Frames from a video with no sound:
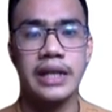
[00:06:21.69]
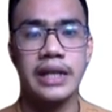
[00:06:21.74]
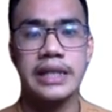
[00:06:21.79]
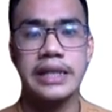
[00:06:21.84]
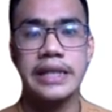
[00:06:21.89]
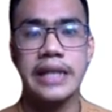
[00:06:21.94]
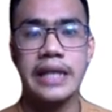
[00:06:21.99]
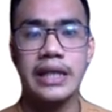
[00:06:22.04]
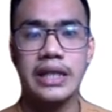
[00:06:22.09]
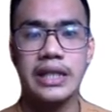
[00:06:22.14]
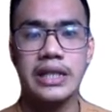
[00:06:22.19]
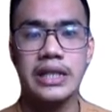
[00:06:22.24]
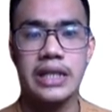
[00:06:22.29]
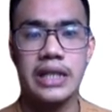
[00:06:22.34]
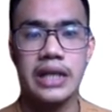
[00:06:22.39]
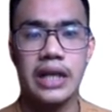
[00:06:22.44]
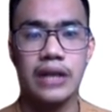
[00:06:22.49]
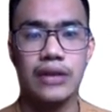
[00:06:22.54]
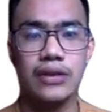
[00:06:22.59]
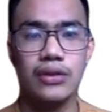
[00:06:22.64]

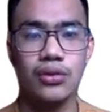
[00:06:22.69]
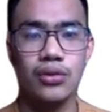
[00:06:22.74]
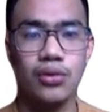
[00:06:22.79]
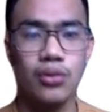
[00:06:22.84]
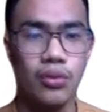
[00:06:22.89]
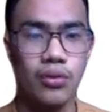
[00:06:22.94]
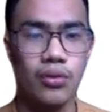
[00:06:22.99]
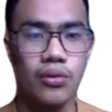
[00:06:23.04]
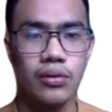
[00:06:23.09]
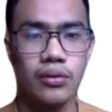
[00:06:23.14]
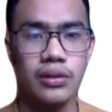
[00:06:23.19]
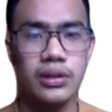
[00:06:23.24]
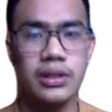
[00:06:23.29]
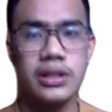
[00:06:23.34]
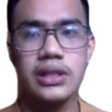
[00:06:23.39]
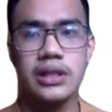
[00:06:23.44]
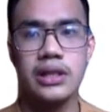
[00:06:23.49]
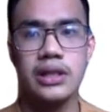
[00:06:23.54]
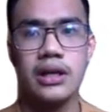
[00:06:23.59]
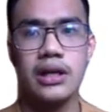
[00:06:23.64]
statistical
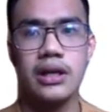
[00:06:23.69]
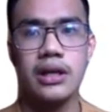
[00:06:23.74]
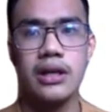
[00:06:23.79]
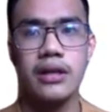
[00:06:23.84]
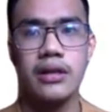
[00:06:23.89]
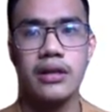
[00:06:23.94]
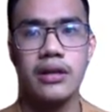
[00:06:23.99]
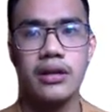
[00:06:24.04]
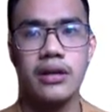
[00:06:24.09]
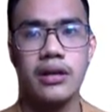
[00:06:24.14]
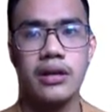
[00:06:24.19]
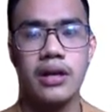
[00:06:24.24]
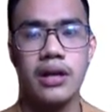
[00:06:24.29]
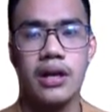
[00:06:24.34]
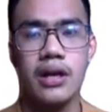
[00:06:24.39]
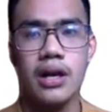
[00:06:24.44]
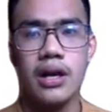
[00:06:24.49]
tools under